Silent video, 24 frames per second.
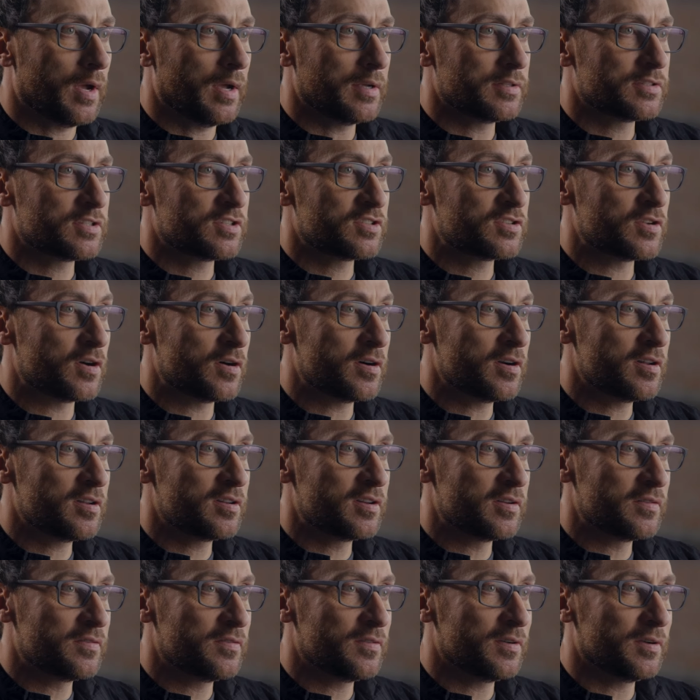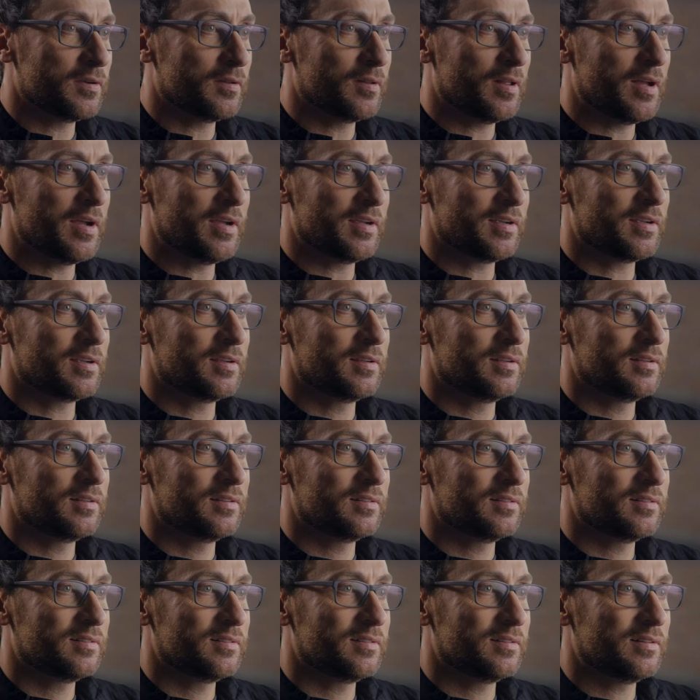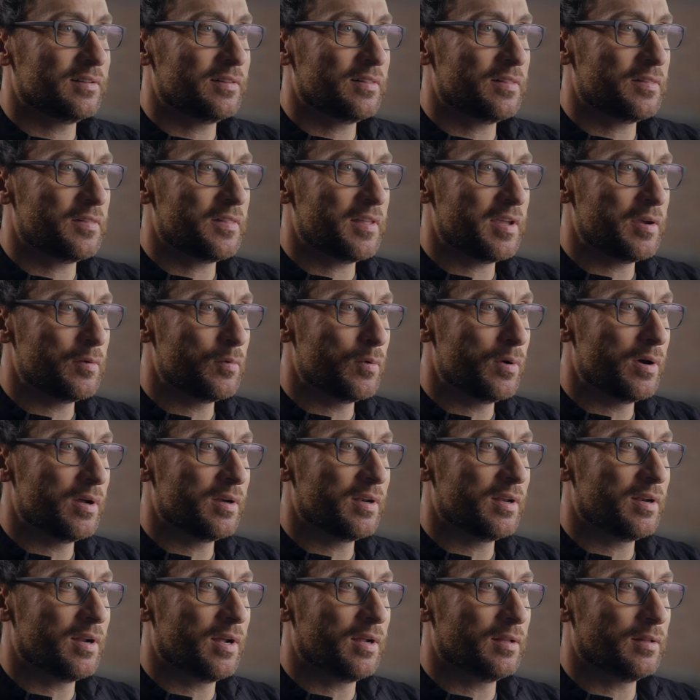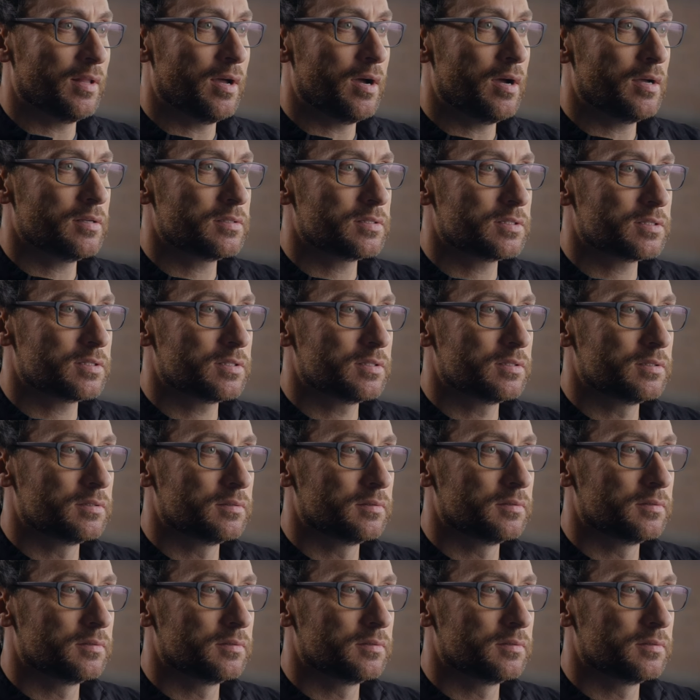I started to feel like they won and I lost.